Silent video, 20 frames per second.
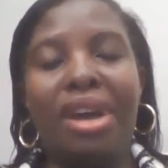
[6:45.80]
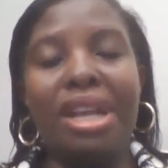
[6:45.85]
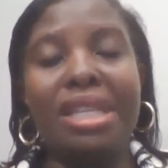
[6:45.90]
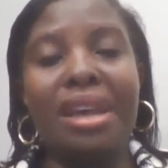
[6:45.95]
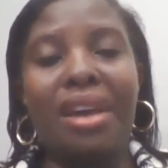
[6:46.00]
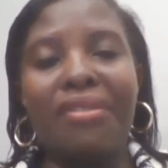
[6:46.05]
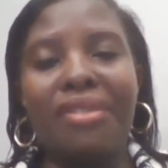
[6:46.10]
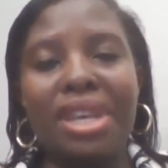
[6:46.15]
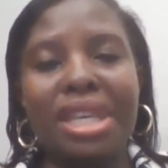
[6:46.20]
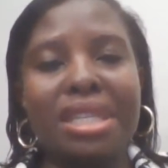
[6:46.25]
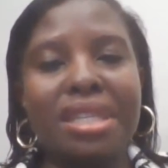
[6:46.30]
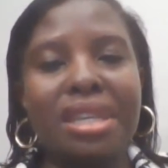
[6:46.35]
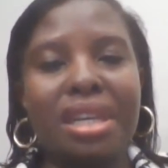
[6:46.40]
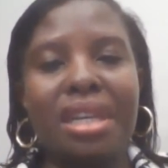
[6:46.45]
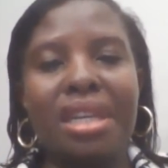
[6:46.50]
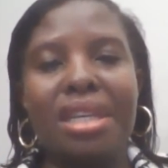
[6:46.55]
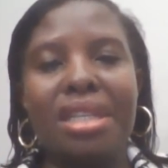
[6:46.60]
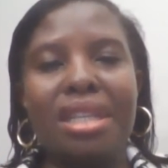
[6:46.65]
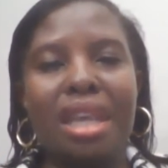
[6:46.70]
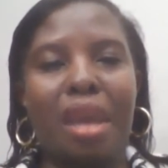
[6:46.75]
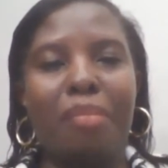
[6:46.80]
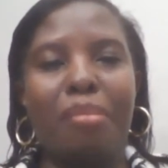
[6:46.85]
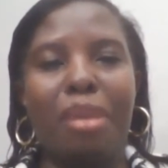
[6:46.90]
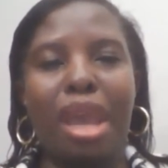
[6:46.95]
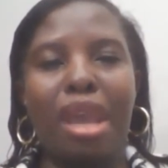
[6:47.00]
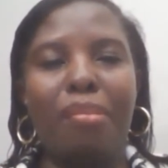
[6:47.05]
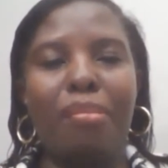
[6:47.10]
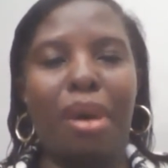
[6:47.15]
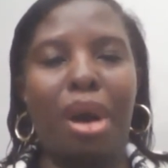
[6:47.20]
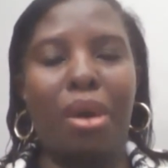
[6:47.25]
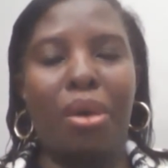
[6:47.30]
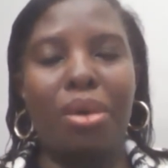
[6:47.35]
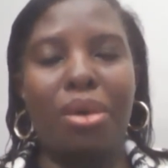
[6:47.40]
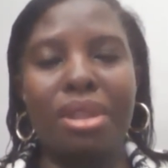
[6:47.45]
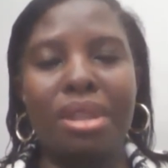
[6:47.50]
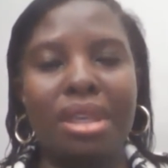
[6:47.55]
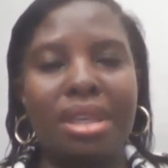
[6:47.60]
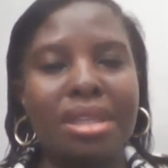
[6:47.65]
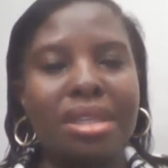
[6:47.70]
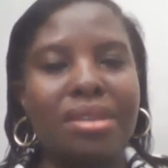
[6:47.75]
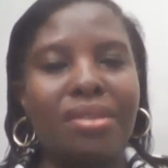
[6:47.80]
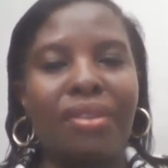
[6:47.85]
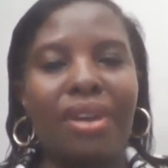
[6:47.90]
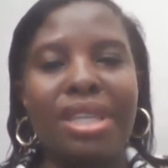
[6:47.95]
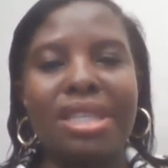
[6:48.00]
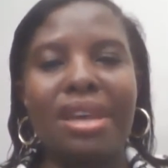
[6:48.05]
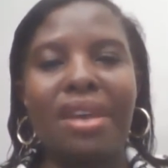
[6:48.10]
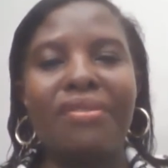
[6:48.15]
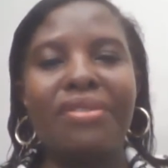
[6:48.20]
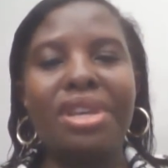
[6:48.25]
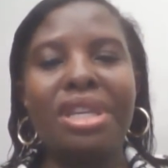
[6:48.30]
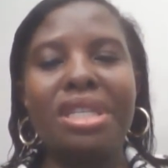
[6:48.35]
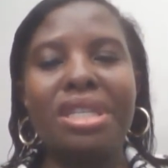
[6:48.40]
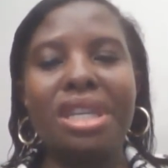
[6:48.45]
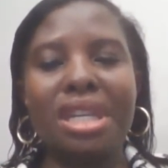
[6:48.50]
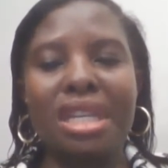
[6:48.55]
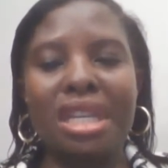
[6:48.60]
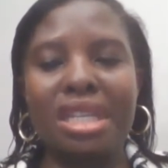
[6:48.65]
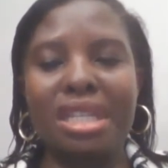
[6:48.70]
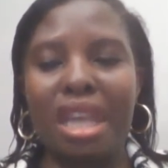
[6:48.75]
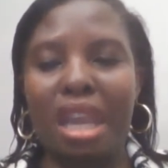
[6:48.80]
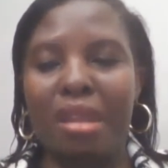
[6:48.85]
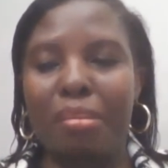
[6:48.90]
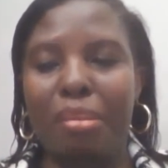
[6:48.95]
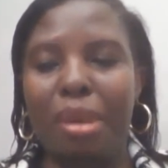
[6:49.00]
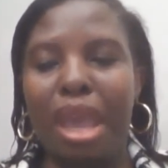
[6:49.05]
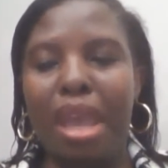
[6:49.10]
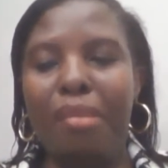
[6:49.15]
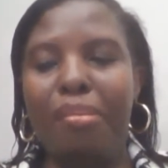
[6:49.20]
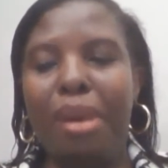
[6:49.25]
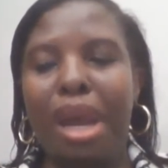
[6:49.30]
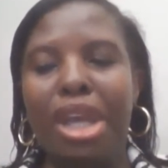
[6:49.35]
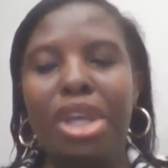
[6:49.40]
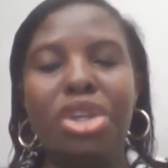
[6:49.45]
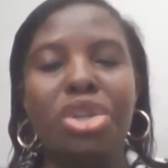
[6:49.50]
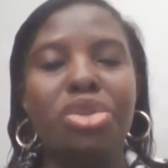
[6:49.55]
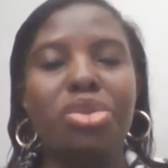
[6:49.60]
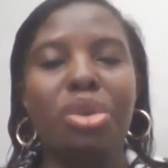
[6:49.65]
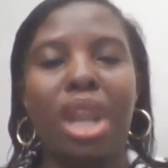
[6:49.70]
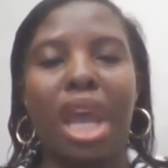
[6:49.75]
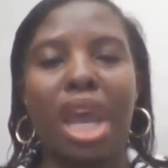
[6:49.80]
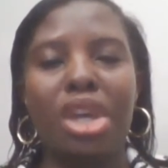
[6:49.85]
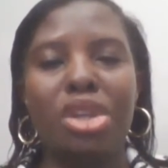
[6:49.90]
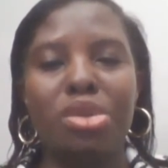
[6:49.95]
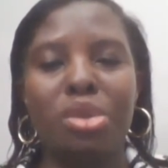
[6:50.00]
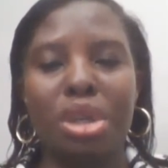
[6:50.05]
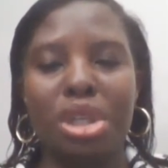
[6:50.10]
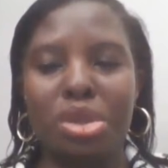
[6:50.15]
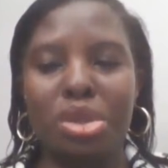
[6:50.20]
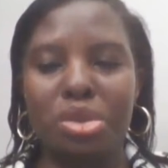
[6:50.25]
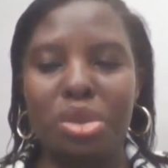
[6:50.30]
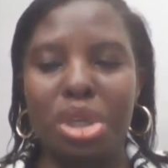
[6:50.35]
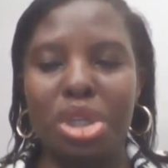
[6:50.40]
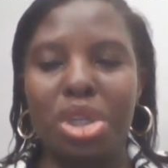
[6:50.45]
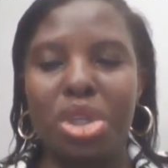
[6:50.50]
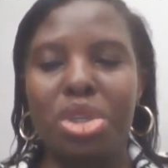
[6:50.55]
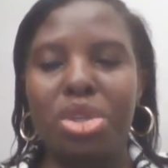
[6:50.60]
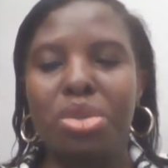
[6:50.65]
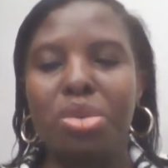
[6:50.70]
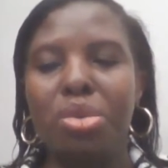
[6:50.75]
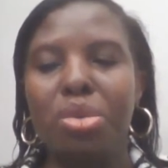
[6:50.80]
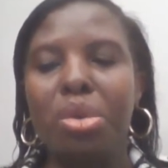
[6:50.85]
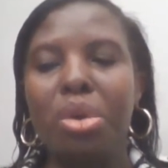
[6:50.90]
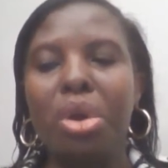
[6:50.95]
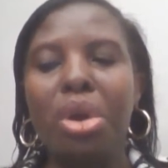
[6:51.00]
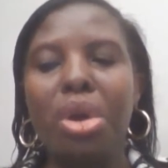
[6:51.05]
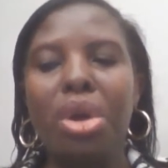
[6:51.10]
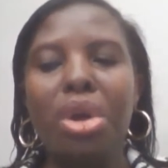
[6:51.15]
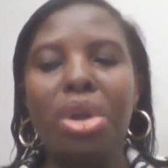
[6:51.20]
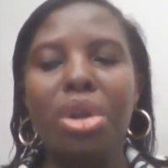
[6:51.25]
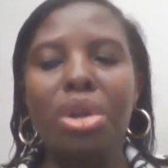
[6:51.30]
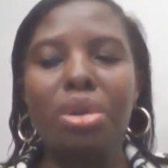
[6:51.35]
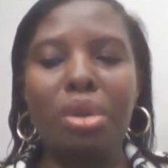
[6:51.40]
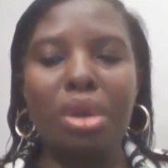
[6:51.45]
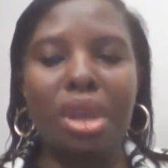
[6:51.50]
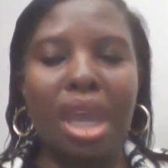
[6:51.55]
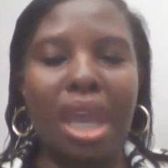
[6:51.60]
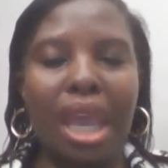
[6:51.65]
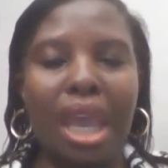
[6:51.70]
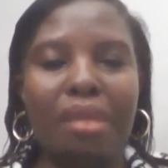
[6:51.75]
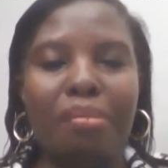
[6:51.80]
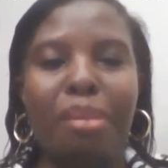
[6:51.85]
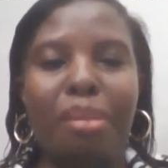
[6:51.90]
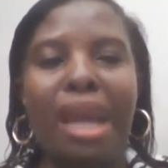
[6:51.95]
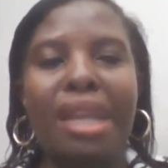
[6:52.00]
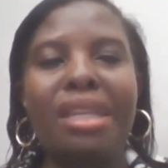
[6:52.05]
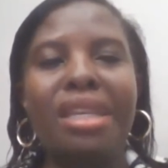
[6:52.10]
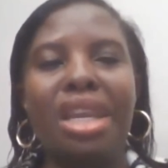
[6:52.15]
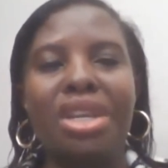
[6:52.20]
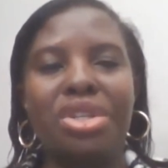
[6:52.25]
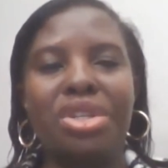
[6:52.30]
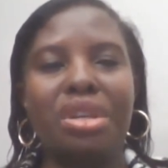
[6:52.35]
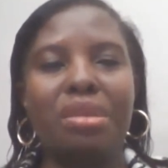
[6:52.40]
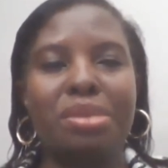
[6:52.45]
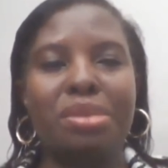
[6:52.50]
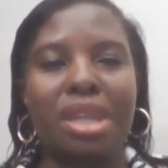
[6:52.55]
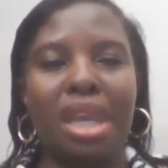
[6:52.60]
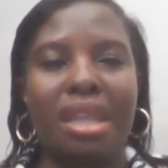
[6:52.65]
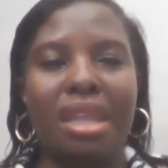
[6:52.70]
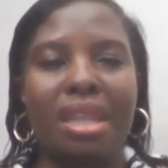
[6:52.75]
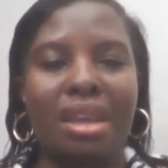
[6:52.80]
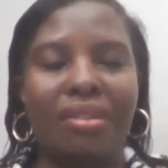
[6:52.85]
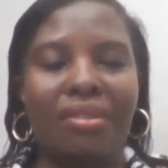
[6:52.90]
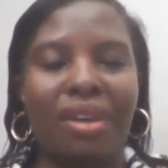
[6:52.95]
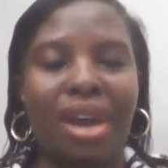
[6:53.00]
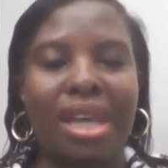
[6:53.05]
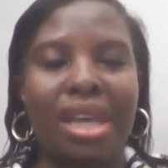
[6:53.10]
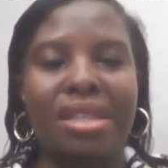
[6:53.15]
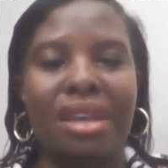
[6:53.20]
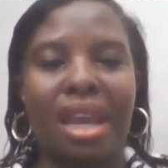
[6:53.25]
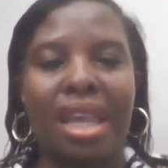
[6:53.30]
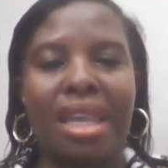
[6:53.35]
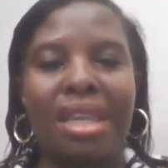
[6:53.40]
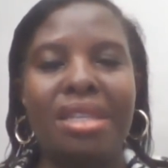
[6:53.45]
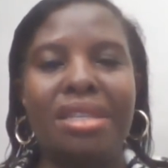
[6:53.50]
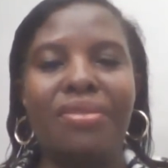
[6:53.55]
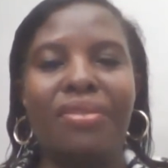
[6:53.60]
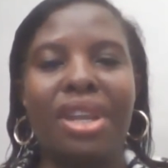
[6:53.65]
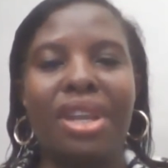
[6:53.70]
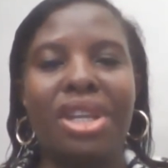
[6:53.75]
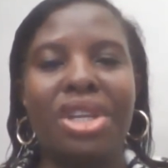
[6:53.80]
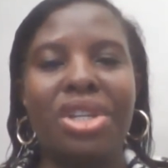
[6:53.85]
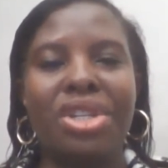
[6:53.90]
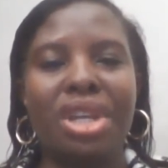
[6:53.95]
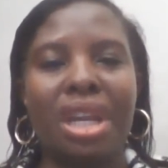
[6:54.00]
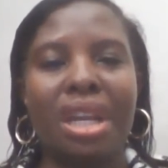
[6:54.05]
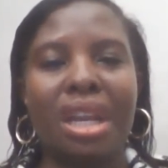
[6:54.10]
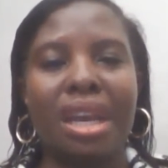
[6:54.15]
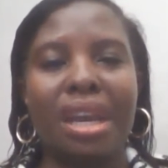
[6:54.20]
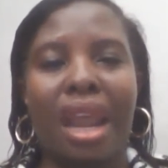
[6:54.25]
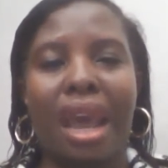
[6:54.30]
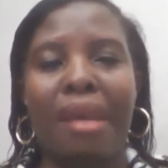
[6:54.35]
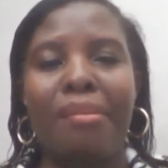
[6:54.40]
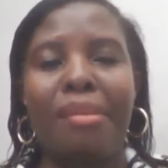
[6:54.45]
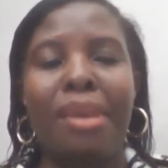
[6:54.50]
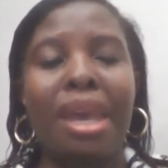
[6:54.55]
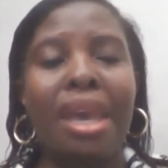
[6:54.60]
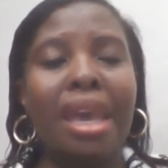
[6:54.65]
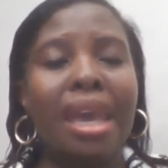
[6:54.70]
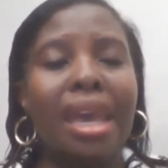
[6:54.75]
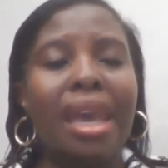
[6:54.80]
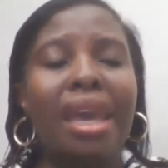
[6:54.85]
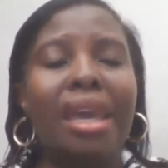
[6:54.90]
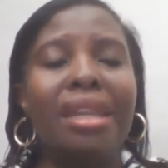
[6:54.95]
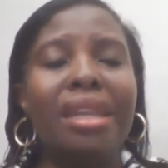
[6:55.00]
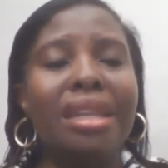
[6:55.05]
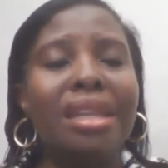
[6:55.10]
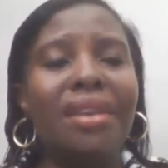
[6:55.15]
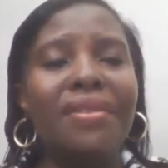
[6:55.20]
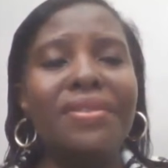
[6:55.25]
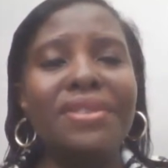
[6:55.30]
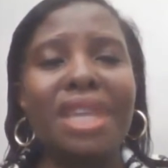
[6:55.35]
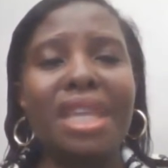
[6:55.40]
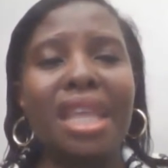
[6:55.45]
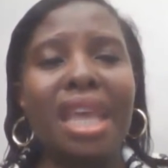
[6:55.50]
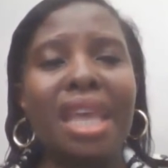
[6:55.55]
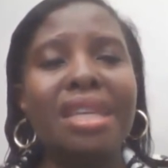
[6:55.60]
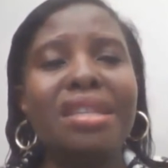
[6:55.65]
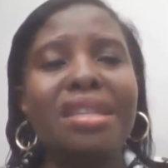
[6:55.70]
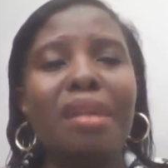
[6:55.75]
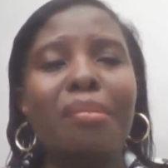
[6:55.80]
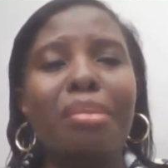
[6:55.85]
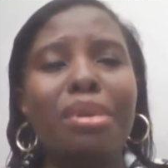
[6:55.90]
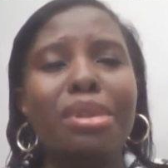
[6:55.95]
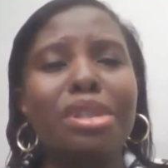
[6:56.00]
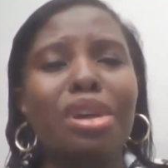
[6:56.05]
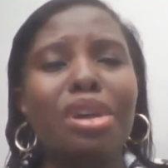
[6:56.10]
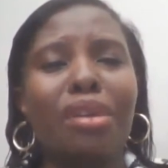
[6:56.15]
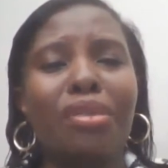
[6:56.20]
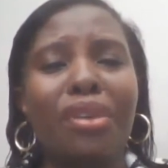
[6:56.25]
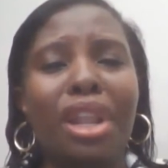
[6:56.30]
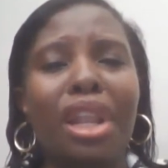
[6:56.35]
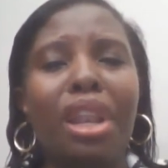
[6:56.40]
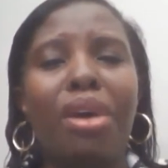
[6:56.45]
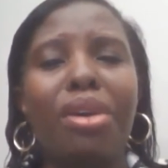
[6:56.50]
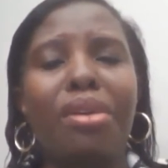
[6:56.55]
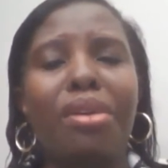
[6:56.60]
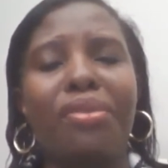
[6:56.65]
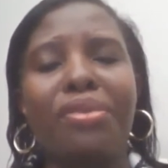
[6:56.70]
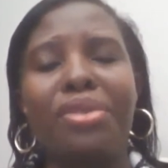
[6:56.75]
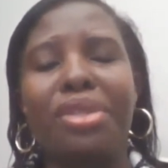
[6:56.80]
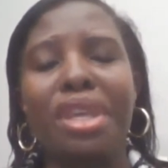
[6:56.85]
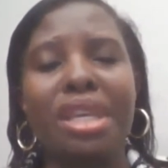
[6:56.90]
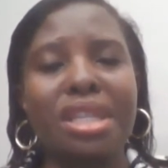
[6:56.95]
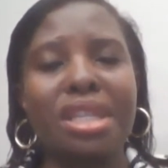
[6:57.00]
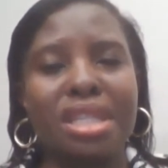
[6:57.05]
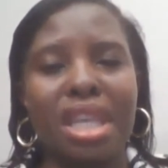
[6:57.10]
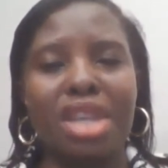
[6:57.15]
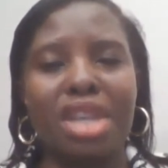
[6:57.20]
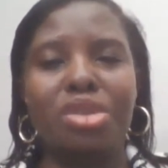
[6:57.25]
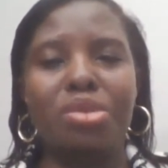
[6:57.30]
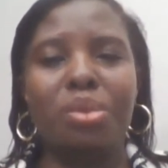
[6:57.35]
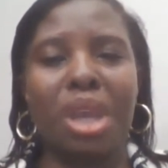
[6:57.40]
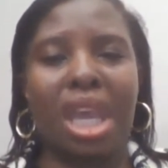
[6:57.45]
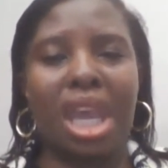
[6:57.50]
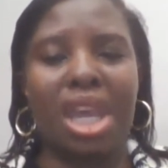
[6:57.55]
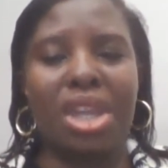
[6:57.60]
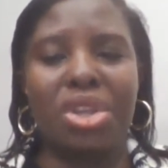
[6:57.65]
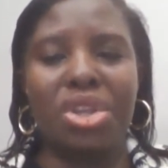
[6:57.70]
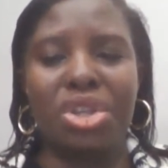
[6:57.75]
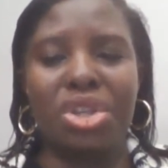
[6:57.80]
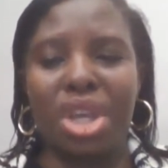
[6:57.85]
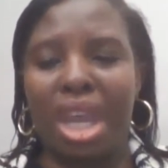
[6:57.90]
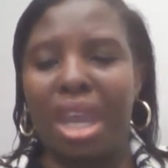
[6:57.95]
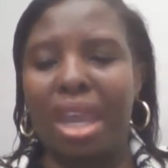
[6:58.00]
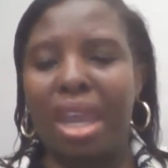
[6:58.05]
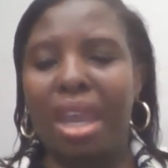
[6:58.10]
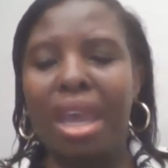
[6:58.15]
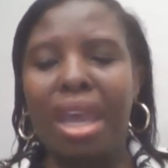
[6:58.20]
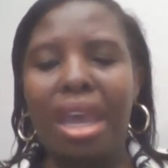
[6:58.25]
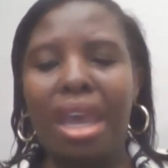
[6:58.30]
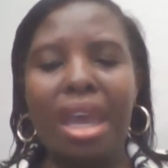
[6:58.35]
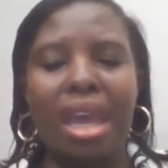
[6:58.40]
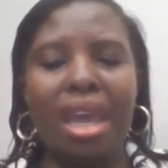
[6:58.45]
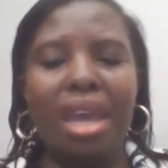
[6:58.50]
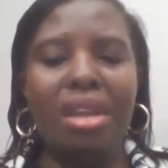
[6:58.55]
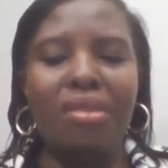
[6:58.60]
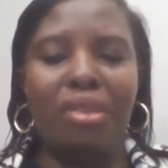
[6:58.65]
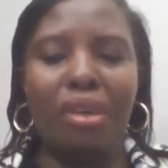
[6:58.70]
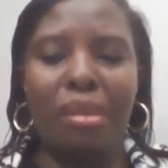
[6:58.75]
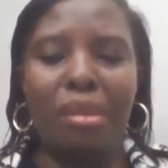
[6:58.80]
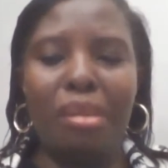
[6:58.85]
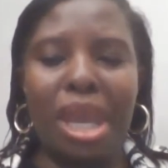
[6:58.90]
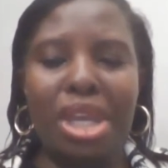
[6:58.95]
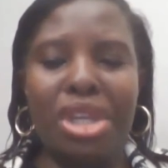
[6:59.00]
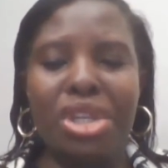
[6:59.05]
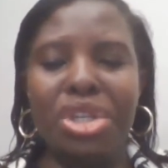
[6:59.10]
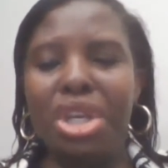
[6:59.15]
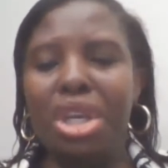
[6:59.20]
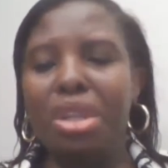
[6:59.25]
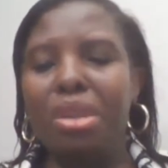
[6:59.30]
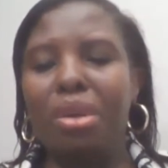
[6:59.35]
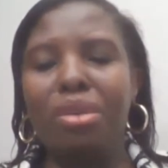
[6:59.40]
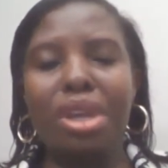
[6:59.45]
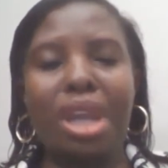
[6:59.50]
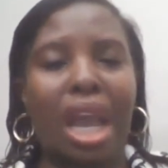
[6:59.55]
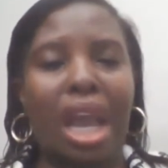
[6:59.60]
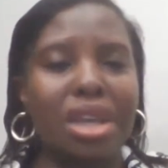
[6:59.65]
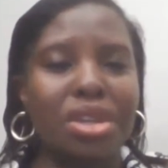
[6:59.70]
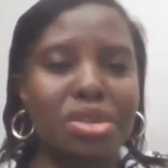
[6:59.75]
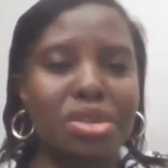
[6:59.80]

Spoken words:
FATF has released a paper on this. FATF has released a paper in July 2022 looking at partnerships in the fight against financial crime. And it gives an examples of a lot of things that we can share. Information on